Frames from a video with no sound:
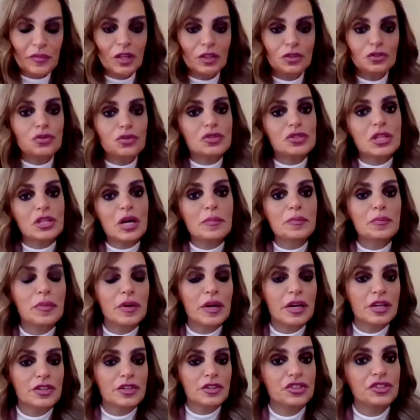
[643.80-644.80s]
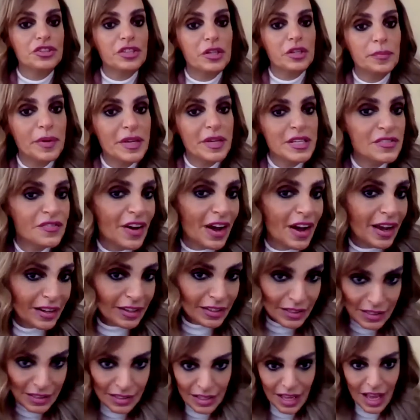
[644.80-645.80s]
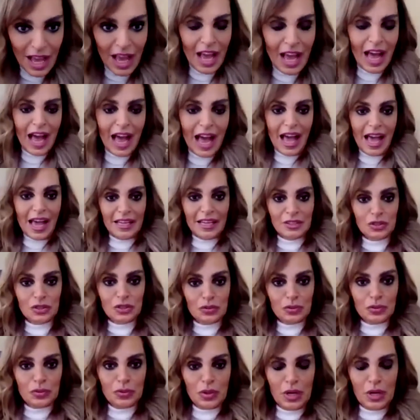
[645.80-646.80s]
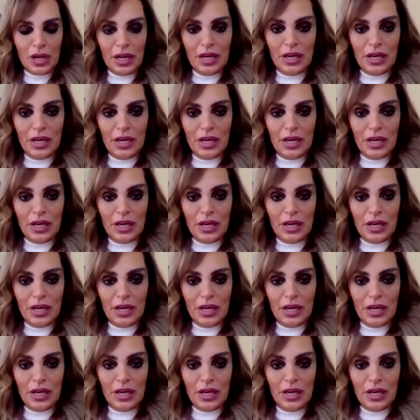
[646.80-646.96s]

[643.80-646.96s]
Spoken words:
to stop gender-based violence and to